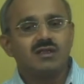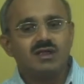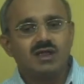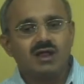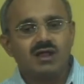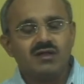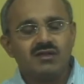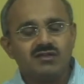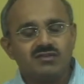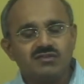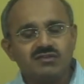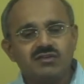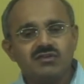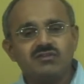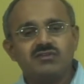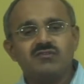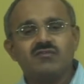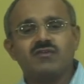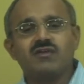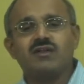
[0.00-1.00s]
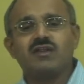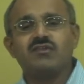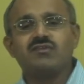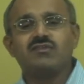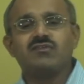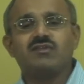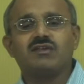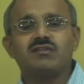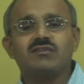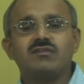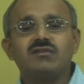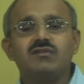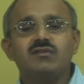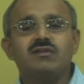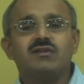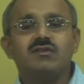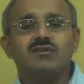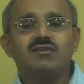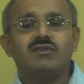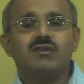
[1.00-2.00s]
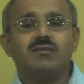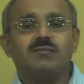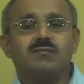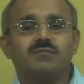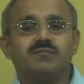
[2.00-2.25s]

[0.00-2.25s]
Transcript: and destination vertices are the same.